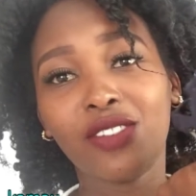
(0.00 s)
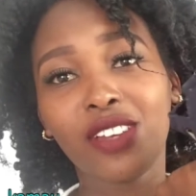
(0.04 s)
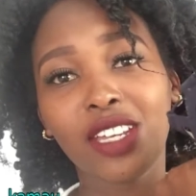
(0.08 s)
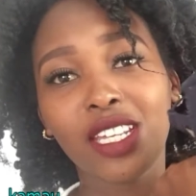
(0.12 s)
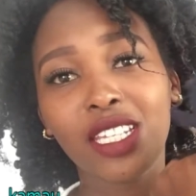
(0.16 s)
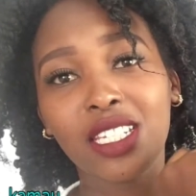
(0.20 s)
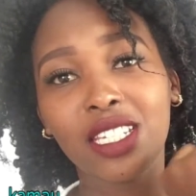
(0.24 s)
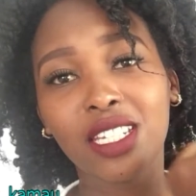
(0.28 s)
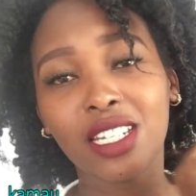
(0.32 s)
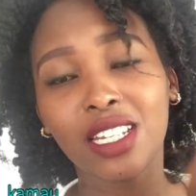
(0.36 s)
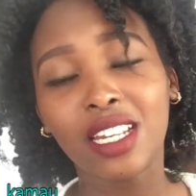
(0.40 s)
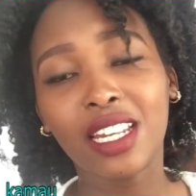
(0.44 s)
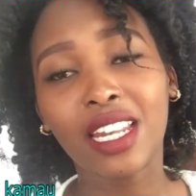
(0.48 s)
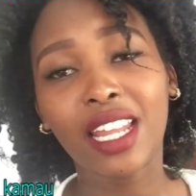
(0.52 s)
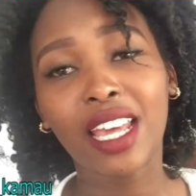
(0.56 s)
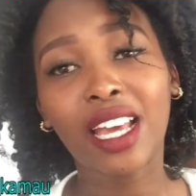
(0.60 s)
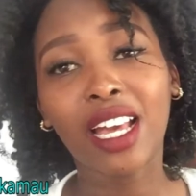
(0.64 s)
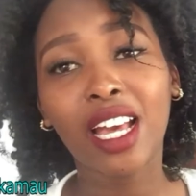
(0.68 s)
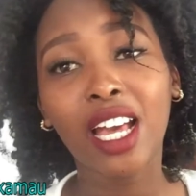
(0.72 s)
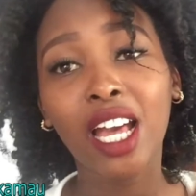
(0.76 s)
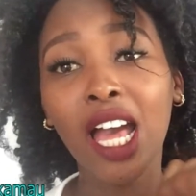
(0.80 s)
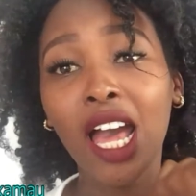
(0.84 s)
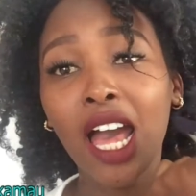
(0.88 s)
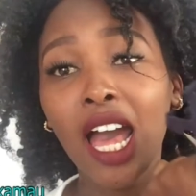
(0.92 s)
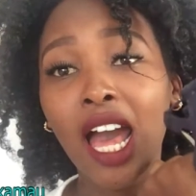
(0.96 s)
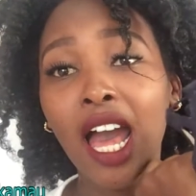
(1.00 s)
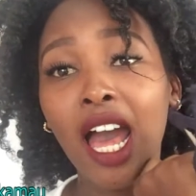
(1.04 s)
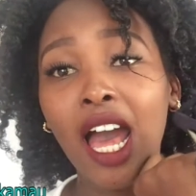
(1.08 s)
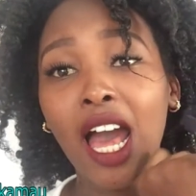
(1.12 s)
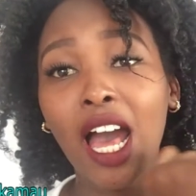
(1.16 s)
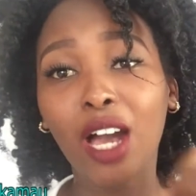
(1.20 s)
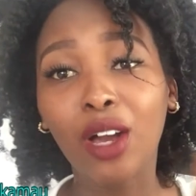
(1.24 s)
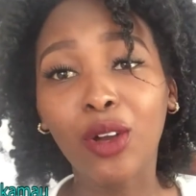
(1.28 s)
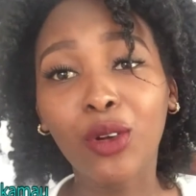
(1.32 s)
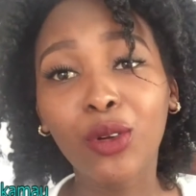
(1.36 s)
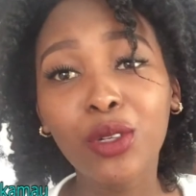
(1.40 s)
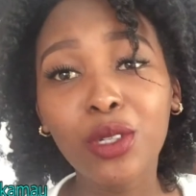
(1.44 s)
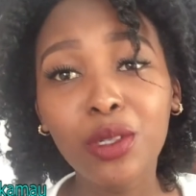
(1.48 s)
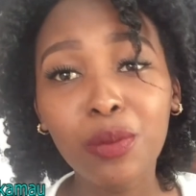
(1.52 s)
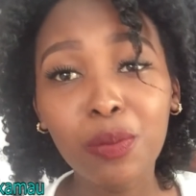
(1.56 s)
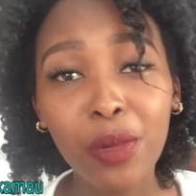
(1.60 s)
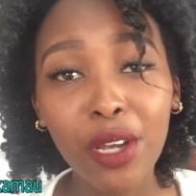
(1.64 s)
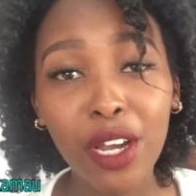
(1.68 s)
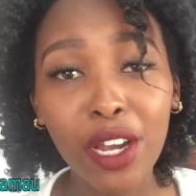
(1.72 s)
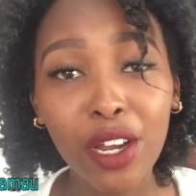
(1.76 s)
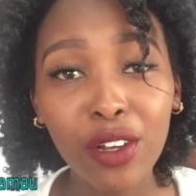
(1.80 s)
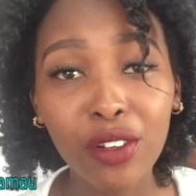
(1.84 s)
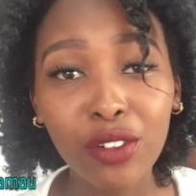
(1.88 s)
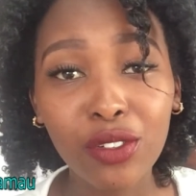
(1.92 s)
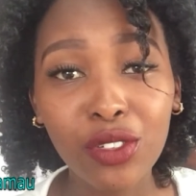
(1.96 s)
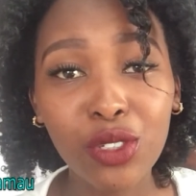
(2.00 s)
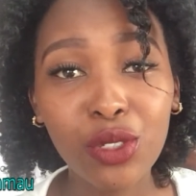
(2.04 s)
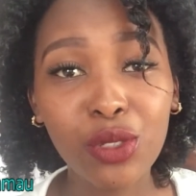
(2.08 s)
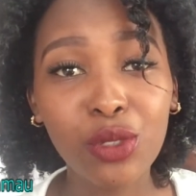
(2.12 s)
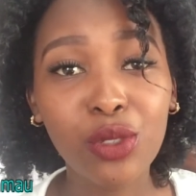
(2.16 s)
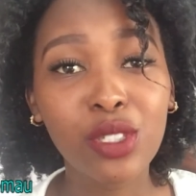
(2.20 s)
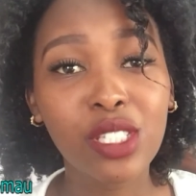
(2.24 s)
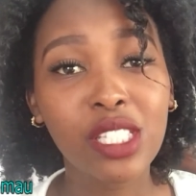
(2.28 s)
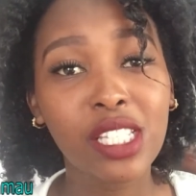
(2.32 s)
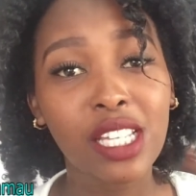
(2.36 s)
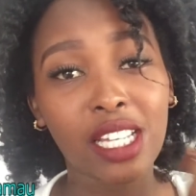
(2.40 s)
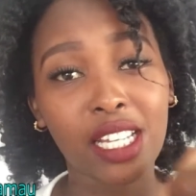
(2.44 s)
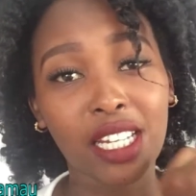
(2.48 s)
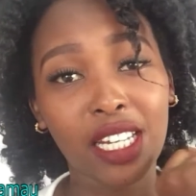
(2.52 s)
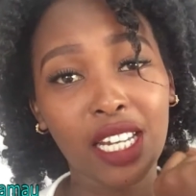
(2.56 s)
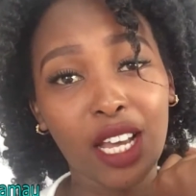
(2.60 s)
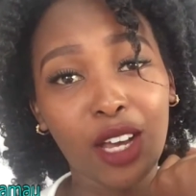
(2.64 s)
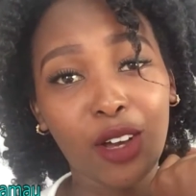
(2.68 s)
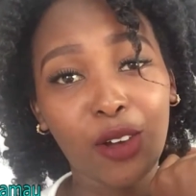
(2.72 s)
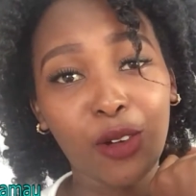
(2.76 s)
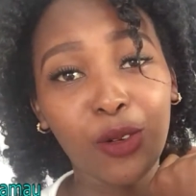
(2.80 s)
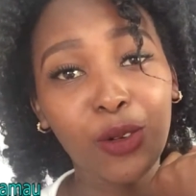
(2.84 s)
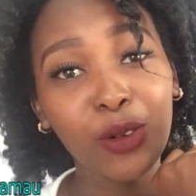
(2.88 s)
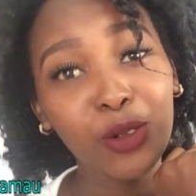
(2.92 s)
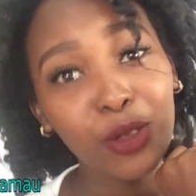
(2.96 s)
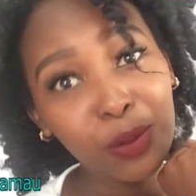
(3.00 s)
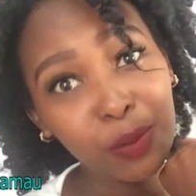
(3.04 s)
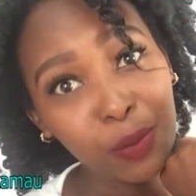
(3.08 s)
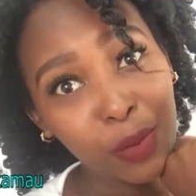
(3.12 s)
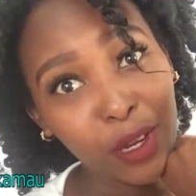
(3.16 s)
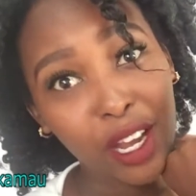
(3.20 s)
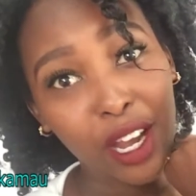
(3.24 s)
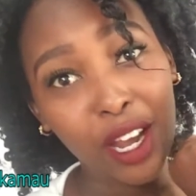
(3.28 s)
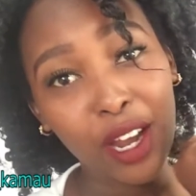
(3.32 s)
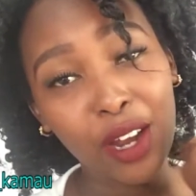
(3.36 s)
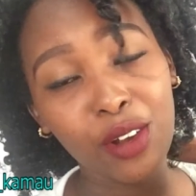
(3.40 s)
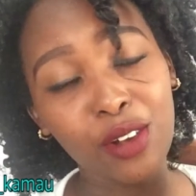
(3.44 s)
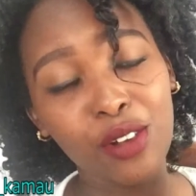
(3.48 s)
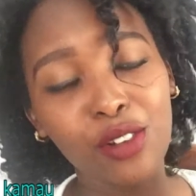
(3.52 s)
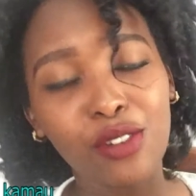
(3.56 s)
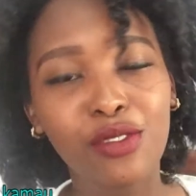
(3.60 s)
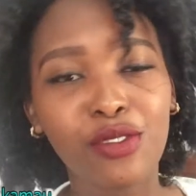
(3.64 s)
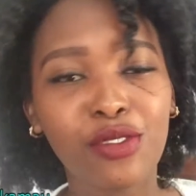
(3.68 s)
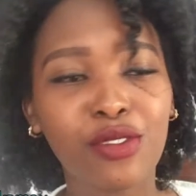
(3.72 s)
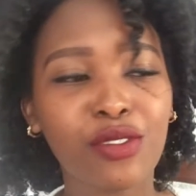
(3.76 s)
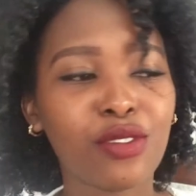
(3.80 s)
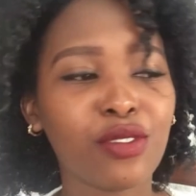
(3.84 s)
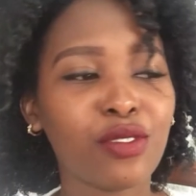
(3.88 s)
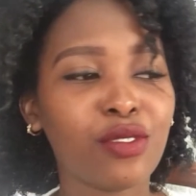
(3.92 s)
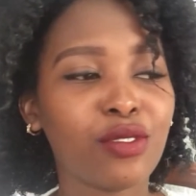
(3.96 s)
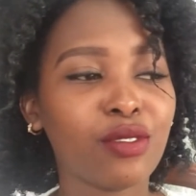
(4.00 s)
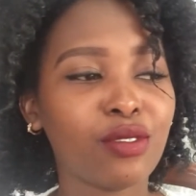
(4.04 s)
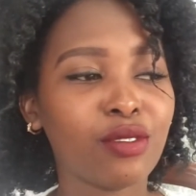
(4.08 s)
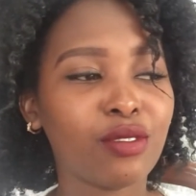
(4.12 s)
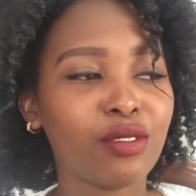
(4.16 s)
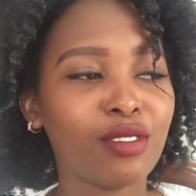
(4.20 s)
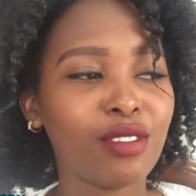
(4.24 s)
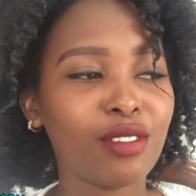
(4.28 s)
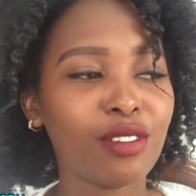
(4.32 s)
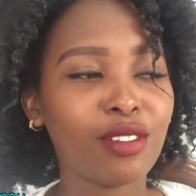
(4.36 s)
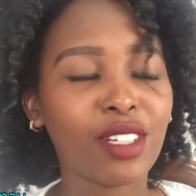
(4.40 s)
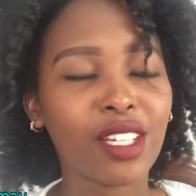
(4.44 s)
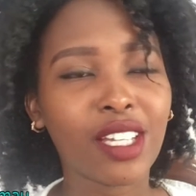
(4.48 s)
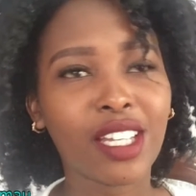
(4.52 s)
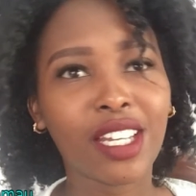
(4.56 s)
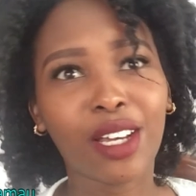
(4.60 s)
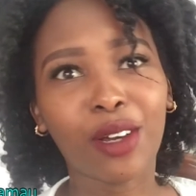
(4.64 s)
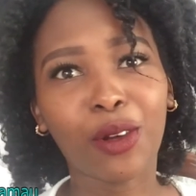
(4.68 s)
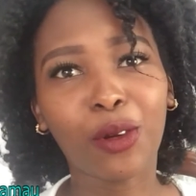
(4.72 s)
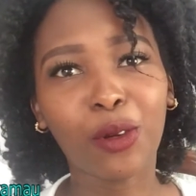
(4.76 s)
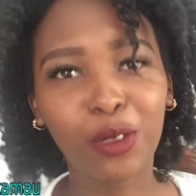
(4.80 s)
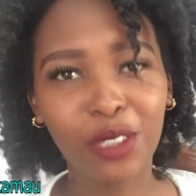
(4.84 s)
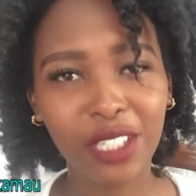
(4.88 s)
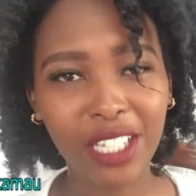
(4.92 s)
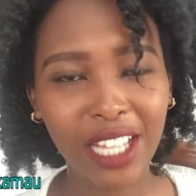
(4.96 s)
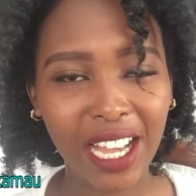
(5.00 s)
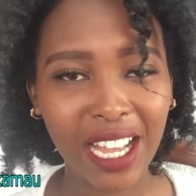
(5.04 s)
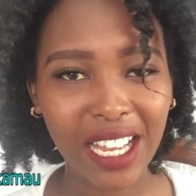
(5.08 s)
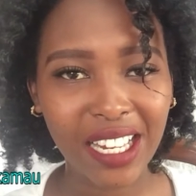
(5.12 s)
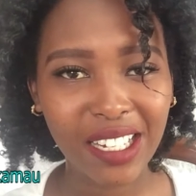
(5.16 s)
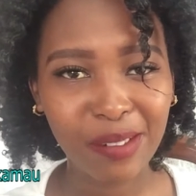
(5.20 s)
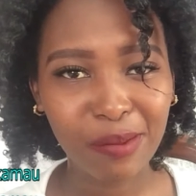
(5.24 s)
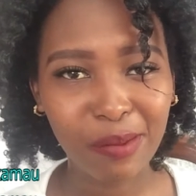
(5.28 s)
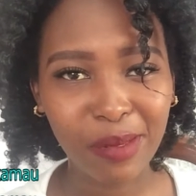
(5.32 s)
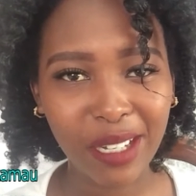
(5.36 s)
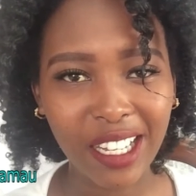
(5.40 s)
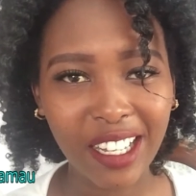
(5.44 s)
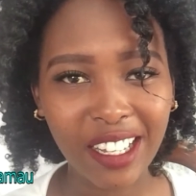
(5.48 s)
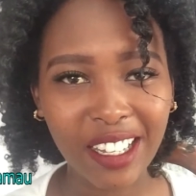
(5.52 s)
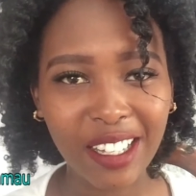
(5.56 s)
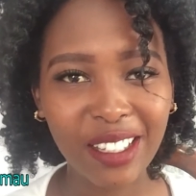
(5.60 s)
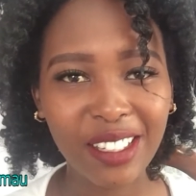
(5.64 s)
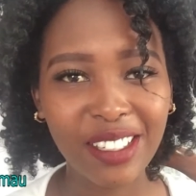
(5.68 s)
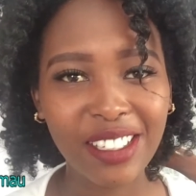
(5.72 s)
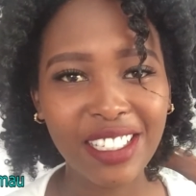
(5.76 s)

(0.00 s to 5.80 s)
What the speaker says: invest in like a good pair of shoes and a good pair of and a good handbag.